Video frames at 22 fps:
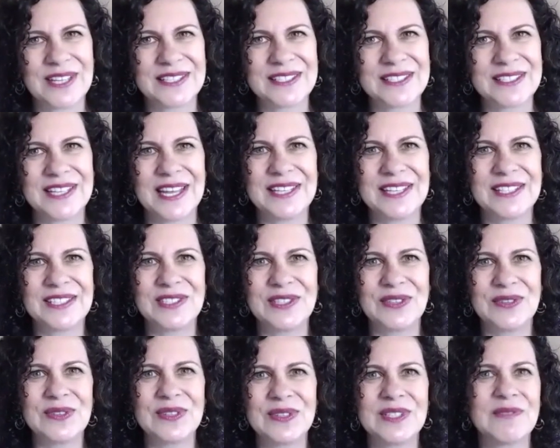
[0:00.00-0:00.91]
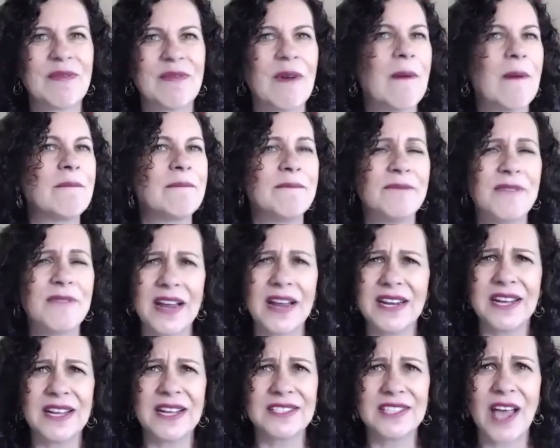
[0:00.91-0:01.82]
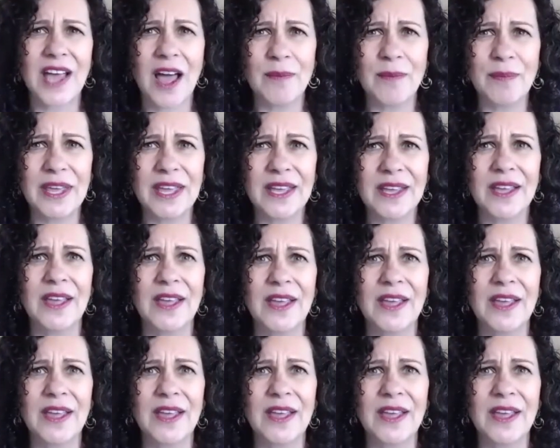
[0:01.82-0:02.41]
takes students from finding a topic